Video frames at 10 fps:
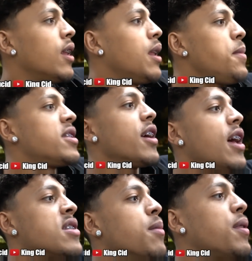Let me tell
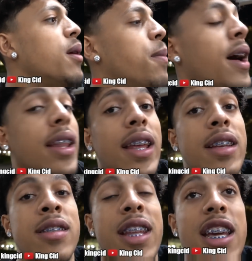y'all something about
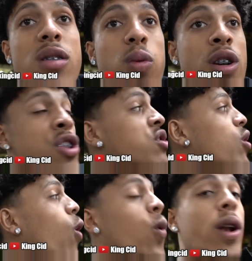these. These were
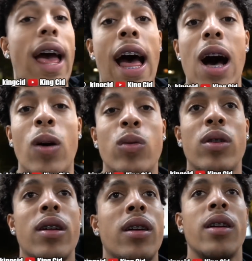sold out
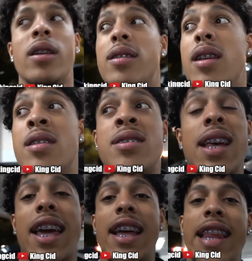the
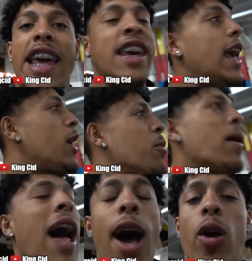second they came
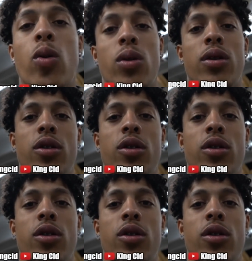out.